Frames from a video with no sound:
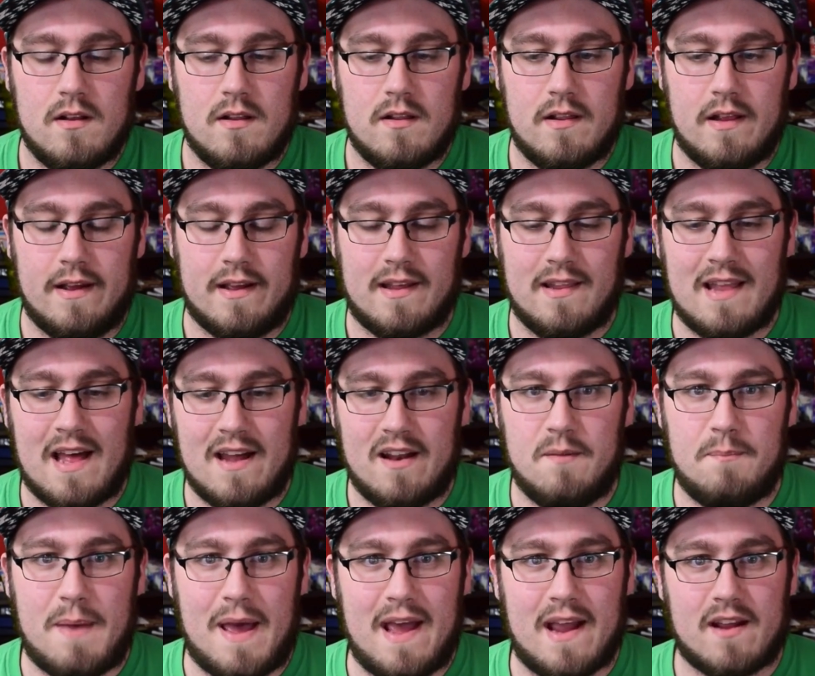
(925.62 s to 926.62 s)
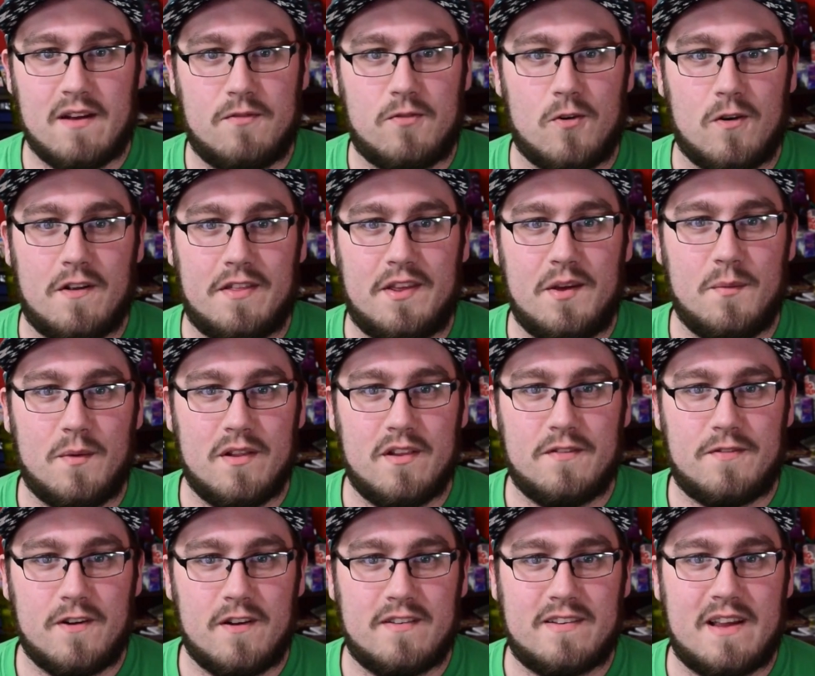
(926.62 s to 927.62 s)
like a lot of back and forth. He won the
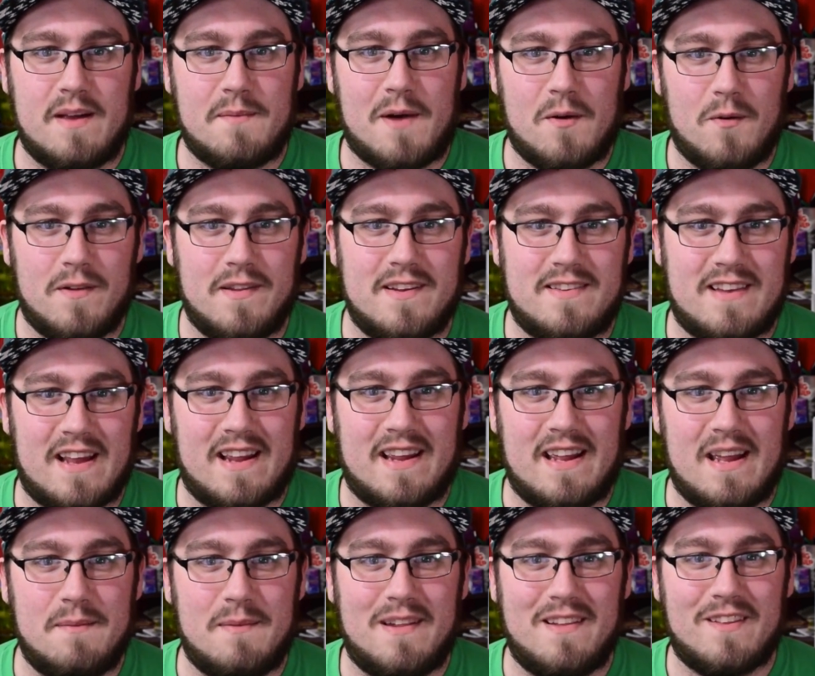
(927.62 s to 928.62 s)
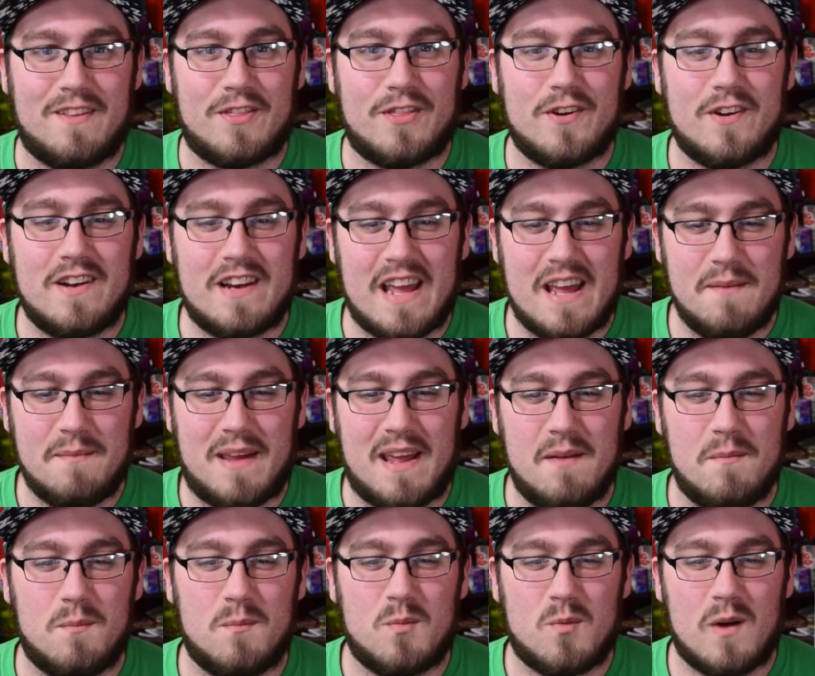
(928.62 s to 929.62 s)
first game, I won the second game, and the third game
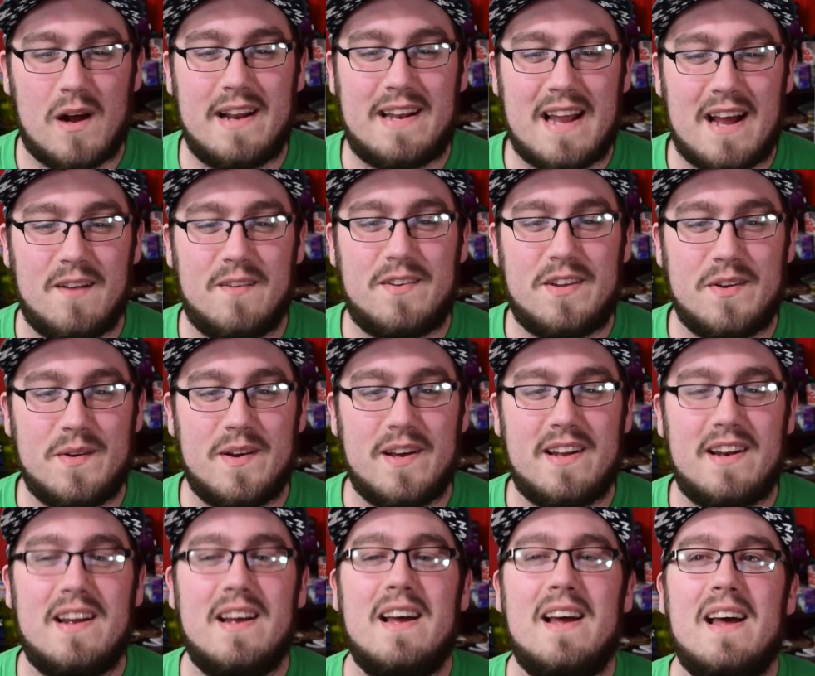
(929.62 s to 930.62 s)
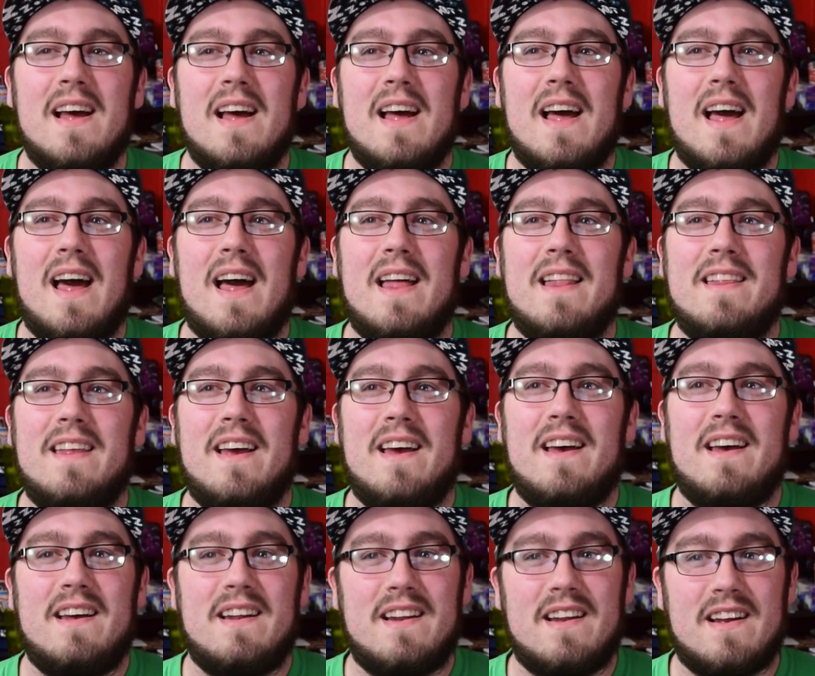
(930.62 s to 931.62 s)
came right down to it. And
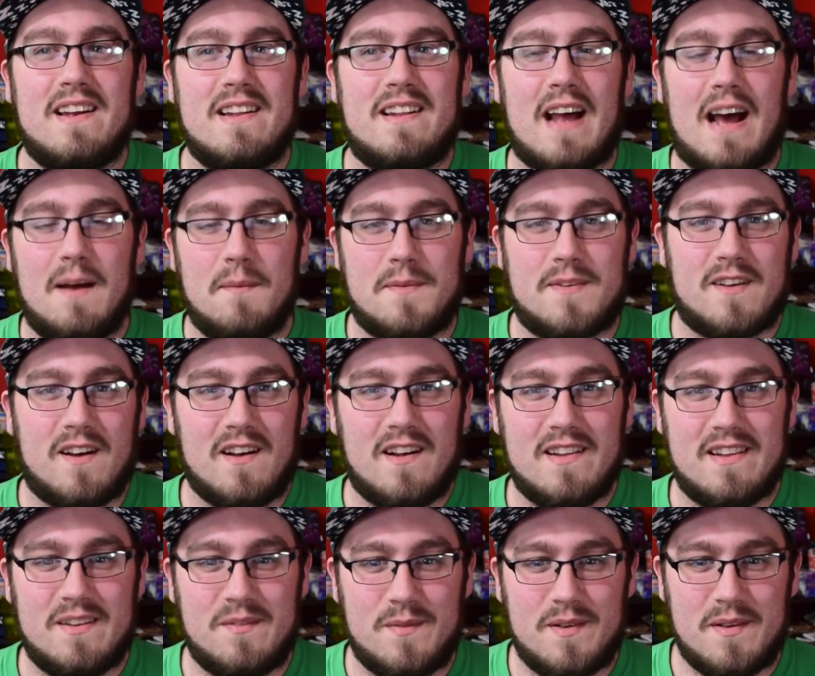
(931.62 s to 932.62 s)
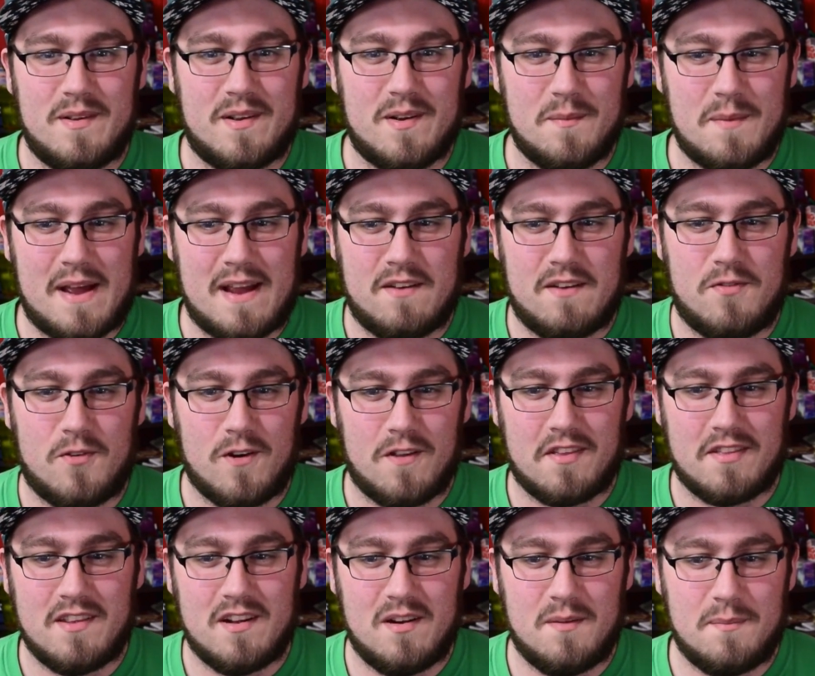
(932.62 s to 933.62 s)
then time's called, and we go back and forth a
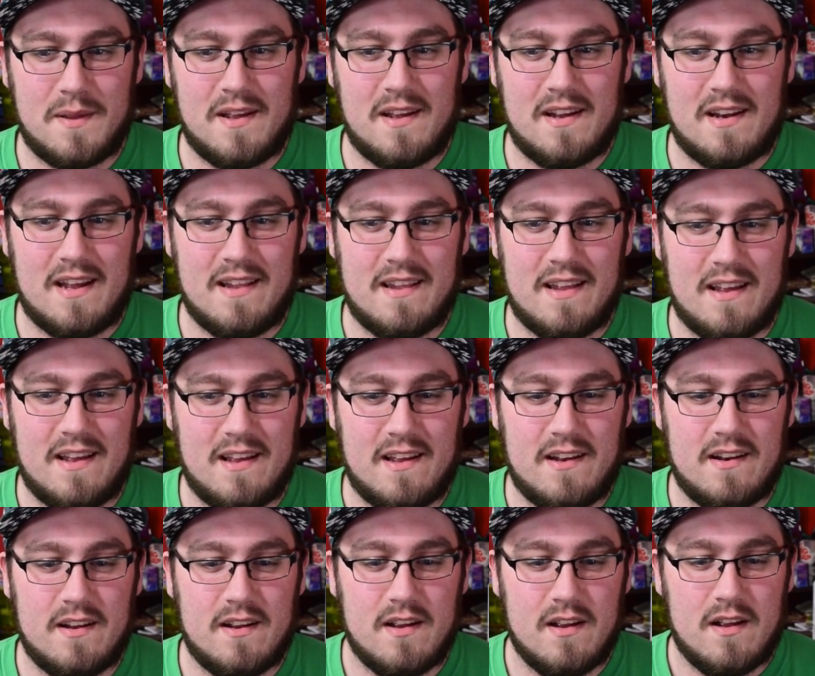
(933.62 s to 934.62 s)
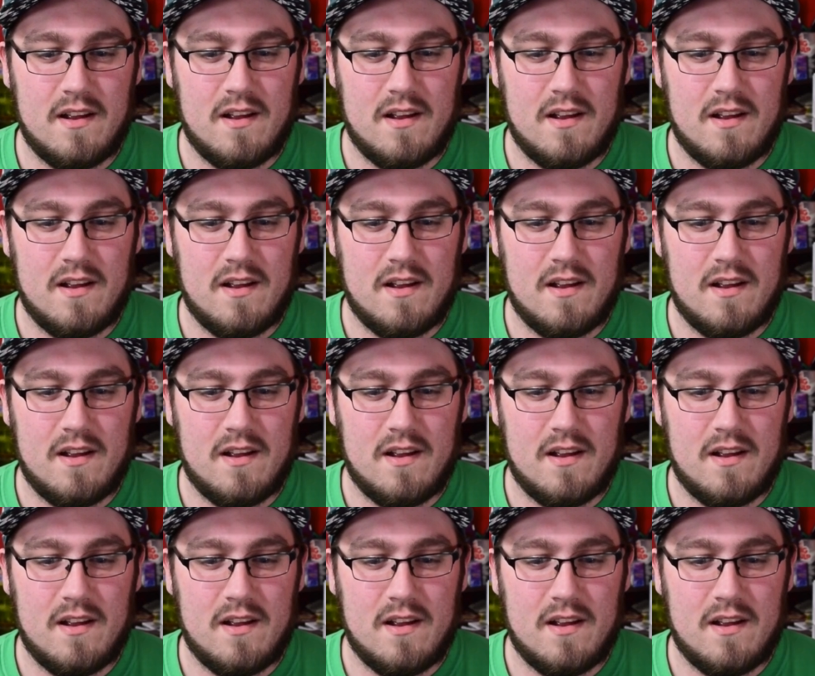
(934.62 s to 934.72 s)
little bit, and then